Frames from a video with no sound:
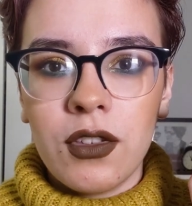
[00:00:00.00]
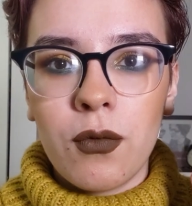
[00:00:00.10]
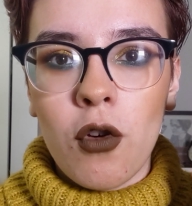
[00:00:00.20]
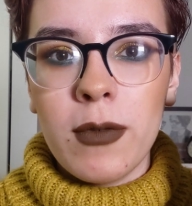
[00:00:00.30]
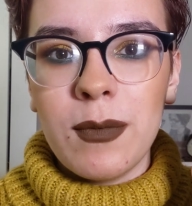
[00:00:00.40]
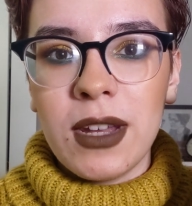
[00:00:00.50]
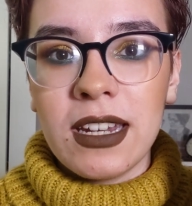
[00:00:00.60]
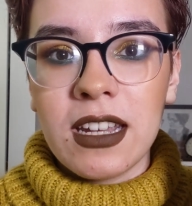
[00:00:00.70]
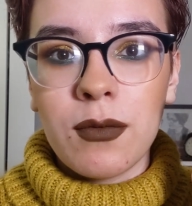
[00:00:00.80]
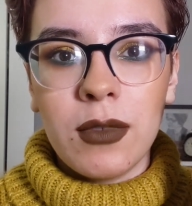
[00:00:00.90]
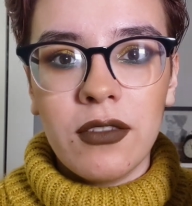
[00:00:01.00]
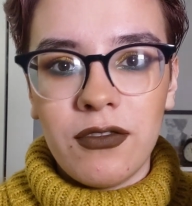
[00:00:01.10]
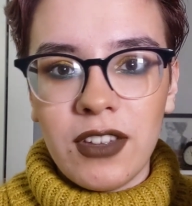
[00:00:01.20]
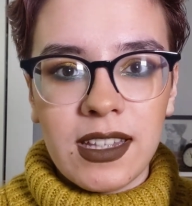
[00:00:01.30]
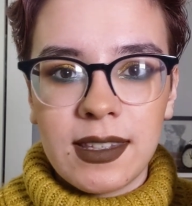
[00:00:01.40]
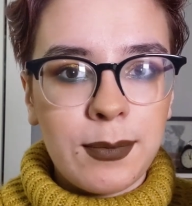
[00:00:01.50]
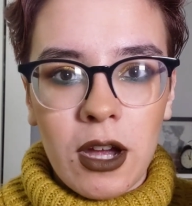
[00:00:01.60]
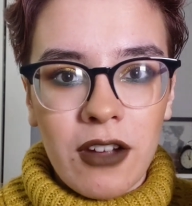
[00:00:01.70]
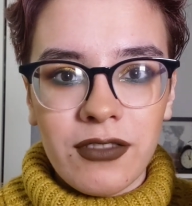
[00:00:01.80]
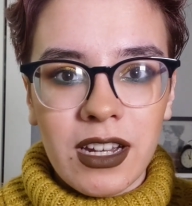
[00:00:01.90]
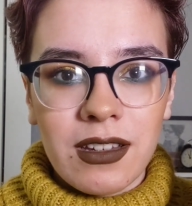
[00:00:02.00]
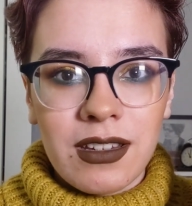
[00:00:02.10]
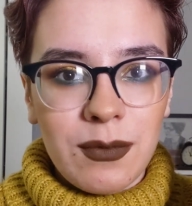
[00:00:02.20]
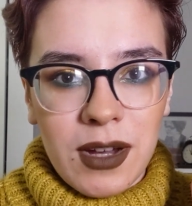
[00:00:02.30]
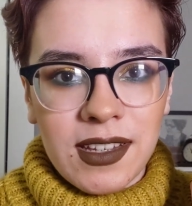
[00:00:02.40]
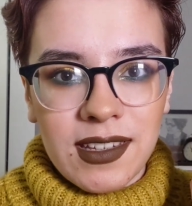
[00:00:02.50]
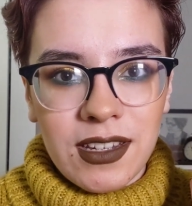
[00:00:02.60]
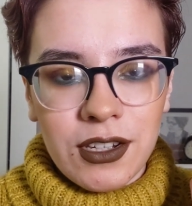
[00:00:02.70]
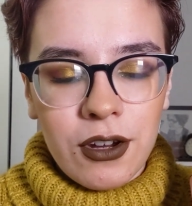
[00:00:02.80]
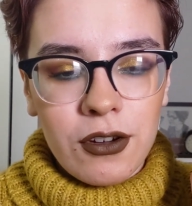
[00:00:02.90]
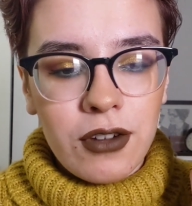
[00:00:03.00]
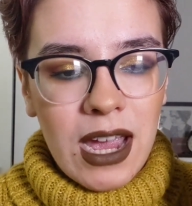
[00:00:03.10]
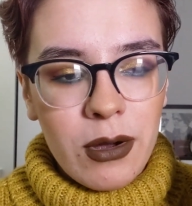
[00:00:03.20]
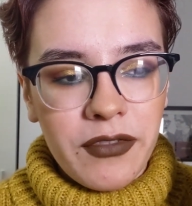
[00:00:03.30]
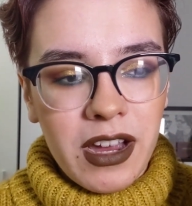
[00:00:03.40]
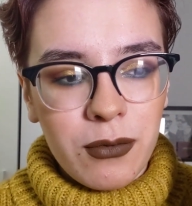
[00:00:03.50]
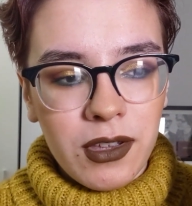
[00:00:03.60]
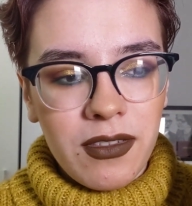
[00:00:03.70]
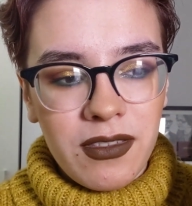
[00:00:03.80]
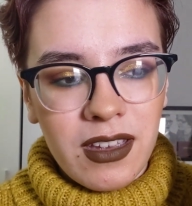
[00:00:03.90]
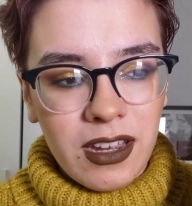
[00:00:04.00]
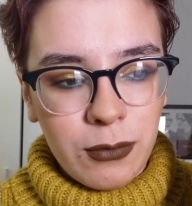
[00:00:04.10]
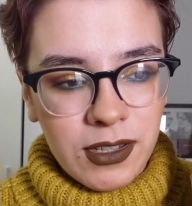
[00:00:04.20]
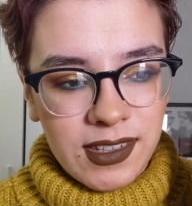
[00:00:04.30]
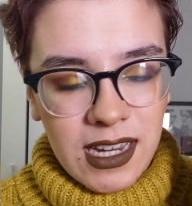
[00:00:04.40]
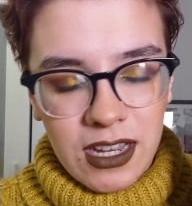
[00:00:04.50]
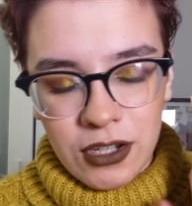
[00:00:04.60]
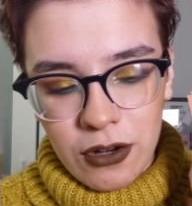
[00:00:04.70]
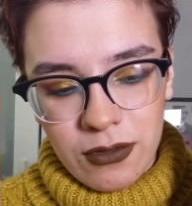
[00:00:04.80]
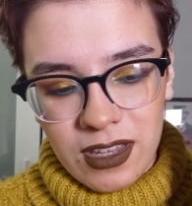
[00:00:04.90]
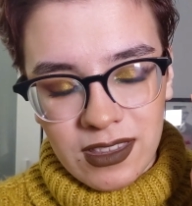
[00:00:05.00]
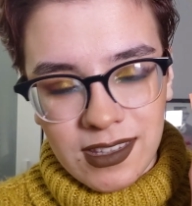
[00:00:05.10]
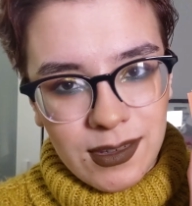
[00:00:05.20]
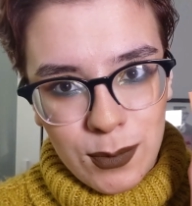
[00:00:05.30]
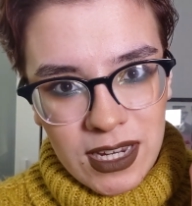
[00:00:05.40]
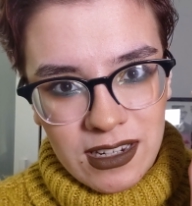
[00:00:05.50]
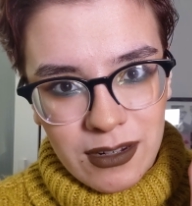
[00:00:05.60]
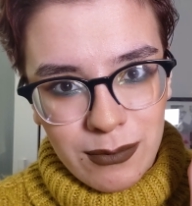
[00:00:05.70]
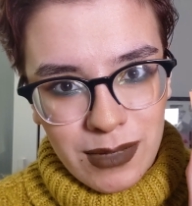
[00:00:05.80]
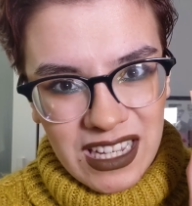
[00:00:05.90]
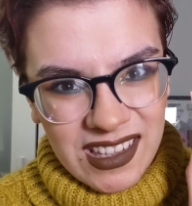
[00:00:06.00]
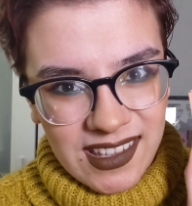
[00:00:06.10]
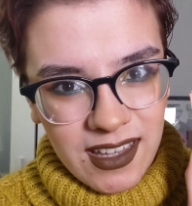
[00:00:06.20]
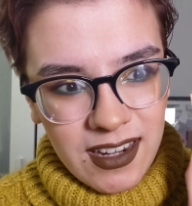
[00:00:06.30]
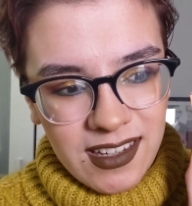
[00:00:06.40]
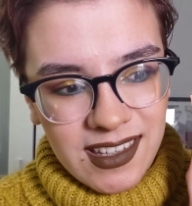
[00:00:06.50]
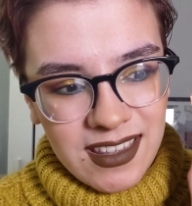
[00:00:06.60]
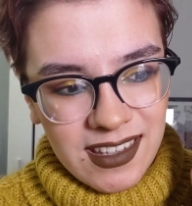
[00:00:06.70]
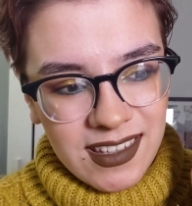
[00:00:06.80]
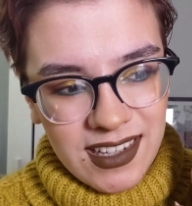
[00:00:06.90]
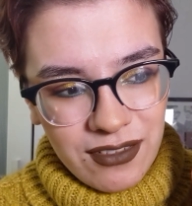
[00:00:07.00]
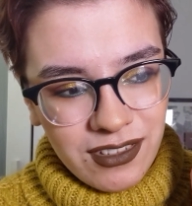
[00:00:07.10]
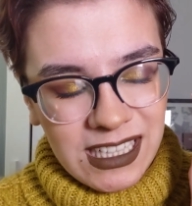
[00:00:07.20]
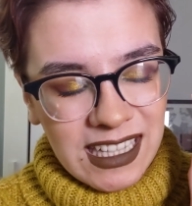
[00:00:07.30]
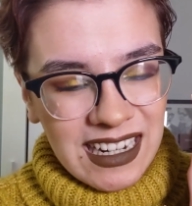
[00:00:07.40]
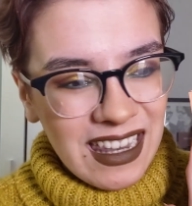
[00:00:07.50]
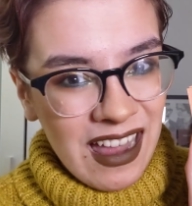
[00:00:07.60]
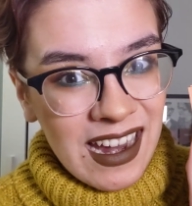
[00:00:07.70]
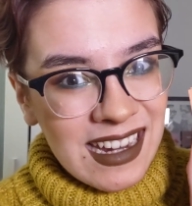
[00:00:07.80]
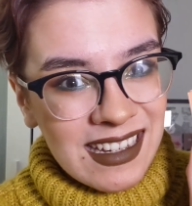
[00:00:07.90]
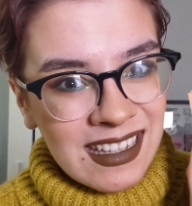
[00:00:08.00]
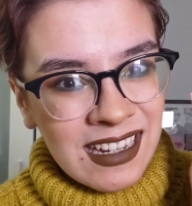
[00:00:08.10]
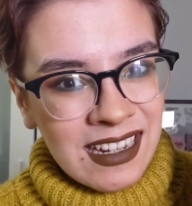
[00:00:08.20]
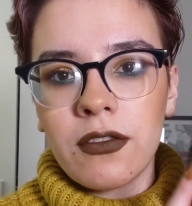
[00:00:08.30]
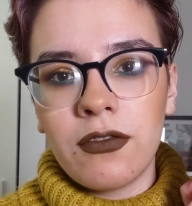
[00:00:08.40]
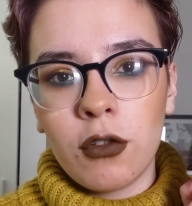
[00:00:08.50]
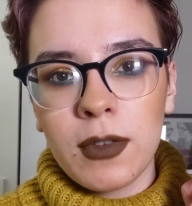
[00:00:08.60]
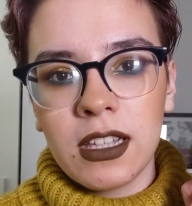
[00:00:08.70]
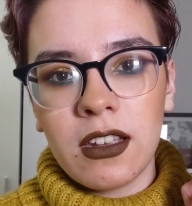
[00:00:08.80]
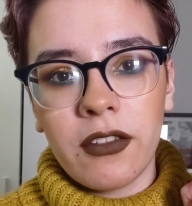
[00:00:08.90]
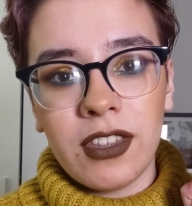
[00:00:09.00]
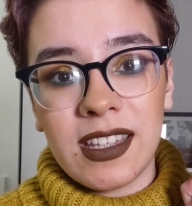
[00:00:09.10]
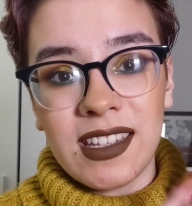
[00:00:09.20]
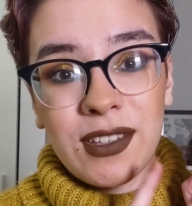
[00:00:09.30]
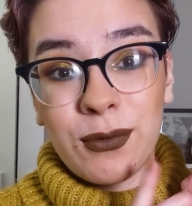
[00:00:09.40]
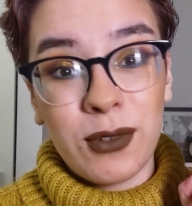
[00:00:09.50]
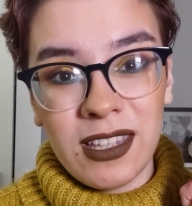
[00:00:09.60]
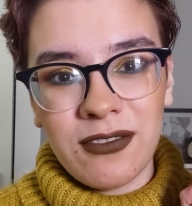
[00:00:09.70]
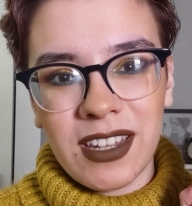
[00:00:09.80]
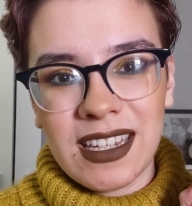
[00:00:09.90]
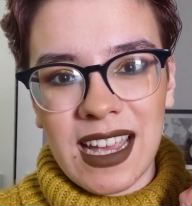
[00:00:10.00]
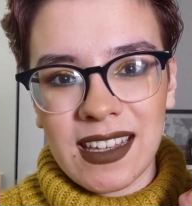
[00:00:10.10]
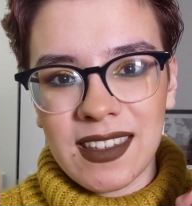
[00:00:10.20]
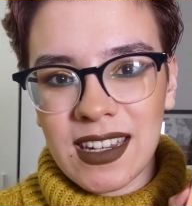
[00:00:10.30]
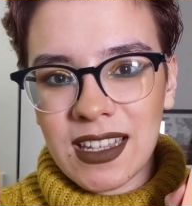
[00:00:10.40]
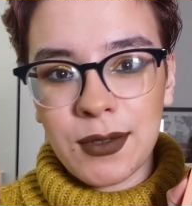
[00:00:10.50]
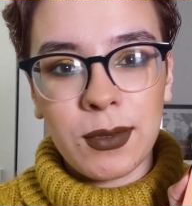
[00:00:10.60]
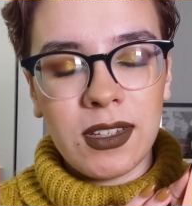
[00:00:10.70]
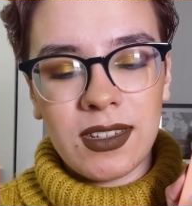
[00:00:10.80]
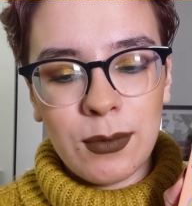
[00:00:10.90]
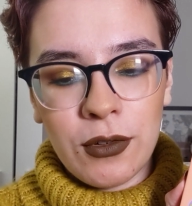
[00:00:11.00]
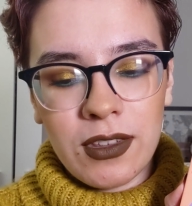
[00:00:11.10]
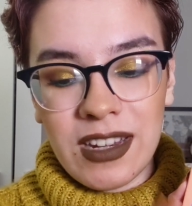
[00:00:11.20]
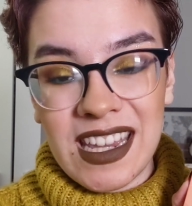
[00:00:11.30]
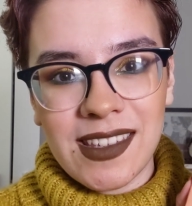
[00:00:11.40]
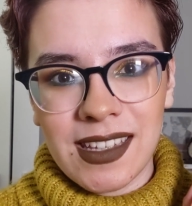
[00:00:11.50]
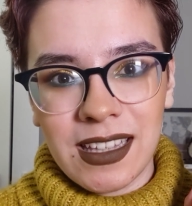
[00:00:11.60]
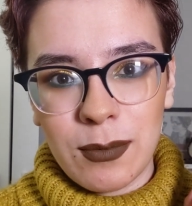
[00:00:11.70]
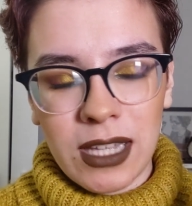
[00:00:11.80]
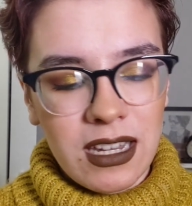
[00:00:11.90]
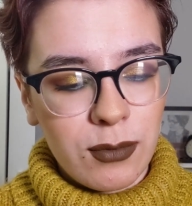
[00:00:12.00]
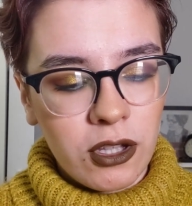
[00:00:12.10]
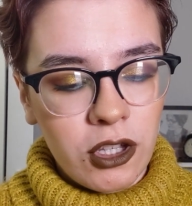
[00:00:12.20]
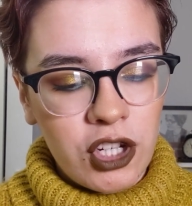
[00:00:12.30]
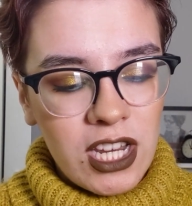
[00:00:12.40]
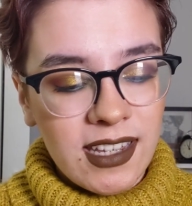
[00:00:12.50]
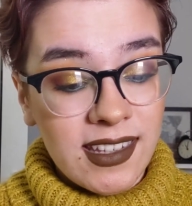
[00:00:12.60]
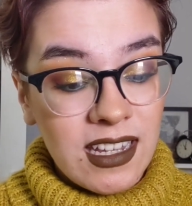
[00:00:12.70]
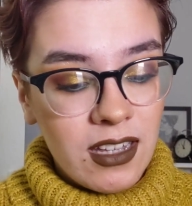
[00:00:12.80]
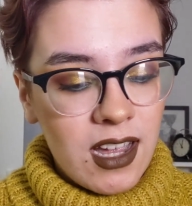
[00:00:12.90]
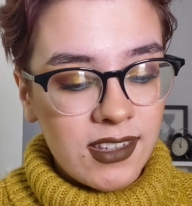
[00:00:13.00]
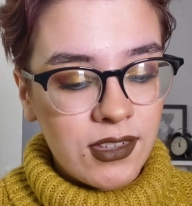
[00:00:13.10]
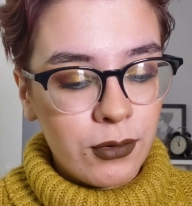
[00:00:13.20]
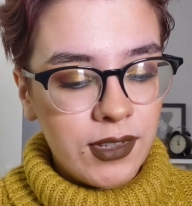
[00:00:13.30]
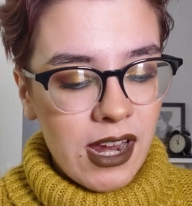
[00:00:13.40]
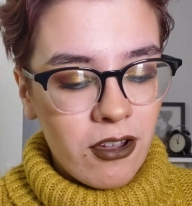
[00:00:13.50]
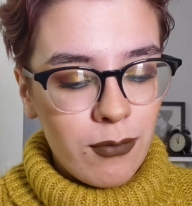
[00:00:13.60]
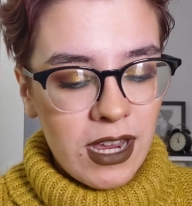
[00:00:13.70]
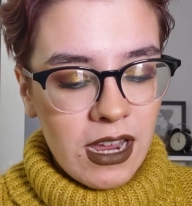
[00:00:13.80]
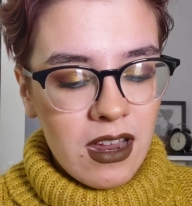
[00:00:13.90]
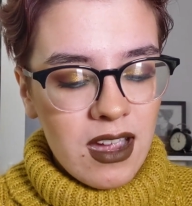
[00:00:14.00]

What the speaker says: The warm and medium fits perfect to my skin tone. However, I will say I don't think this is medium in the slightest. This is definitely like a light, the formula of this is really fantastic. It's really smooth and easily blendable on the cheeks. It lasts all day on me.